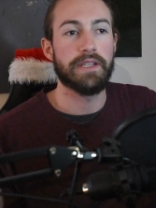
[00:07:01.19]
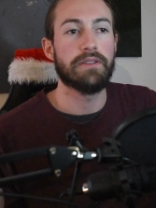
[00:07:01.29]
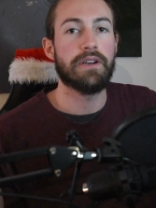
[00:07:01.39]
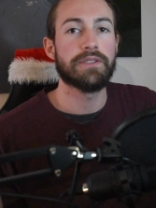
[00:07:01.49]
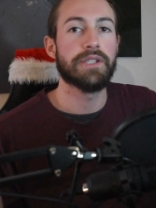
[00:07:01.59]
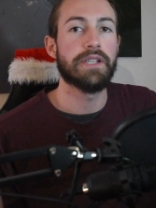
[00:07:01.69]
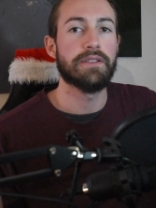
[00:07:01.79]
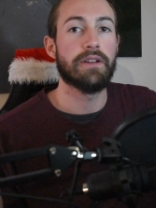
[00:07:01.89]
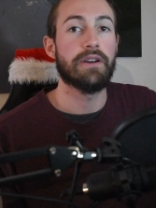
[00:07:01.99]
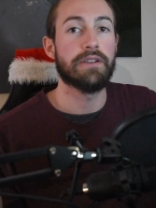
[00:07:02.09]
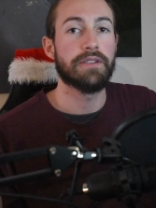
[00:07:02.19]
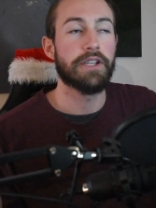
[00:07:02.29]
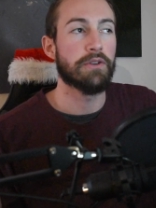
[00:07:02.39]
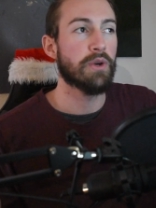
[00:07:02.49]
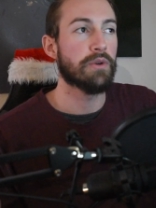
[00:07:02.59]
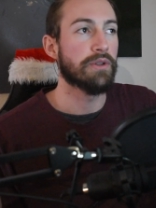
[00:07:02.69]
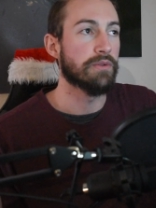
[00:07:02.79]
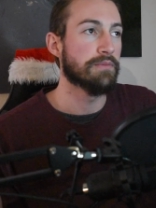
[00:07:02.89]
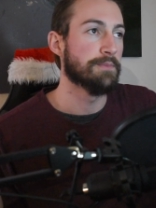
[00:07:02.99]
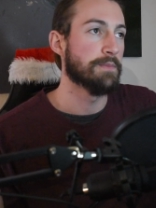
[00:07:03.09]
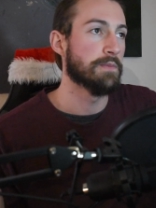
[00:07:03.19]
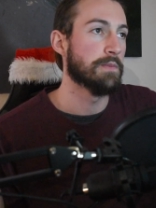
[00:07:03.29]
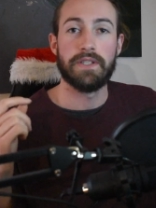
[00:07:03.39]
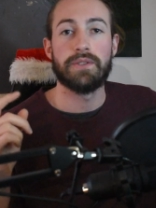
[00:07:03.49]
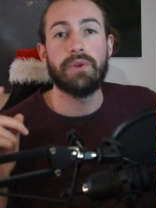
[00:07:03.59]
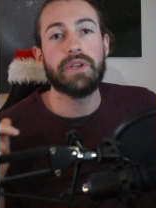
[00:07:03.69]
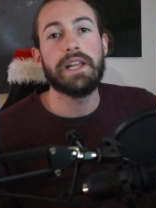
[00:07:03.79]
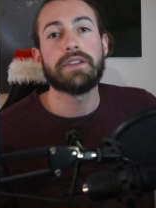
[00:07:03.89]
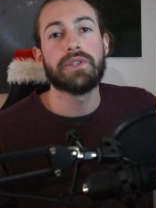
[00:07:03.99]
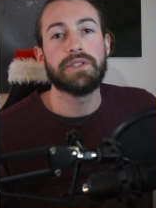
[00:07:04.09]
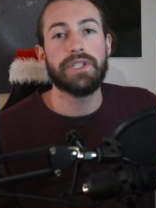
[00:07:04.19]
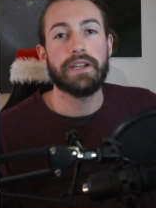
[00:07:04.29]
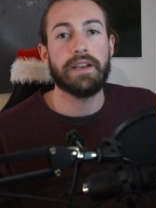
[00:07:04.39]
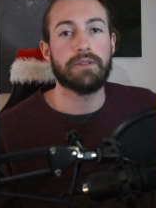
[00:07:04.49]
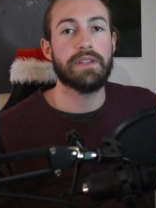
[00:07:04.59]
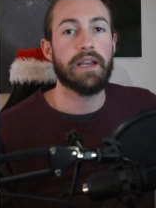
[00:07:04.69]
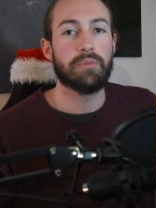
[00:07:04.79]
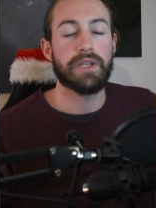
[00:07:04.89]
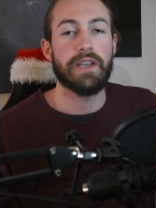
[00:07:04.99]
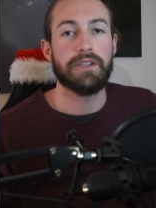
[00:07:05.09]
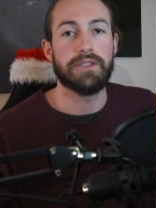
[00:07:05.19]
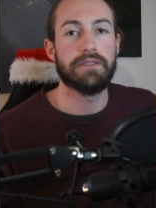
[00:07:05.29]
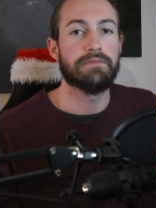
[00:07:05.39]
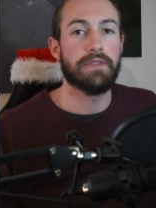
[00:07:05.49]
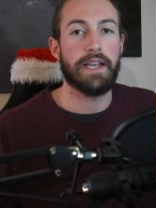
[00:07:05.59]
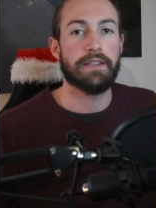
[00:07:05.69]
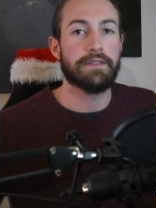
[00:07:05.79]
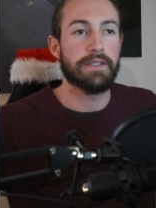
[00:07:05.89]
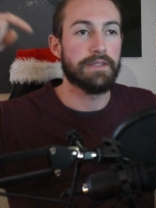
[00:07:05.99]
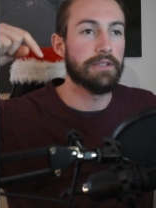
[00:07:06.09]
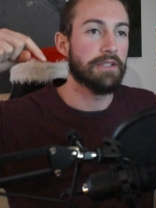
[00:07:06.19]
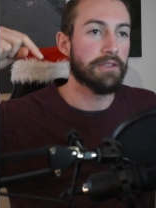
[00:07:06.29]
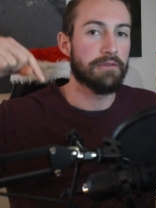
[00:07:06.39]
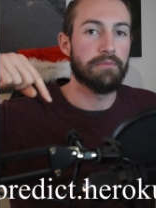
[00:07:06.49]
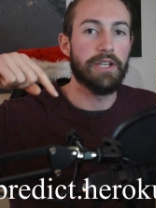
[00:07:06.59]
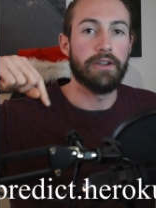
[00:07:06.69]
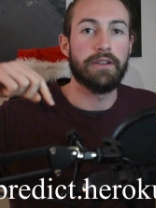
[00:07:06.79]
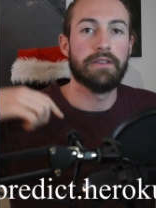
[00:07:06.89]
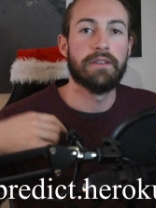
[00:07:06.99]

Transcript: and launching it on Heroku. So you can actually check out the application at this link here.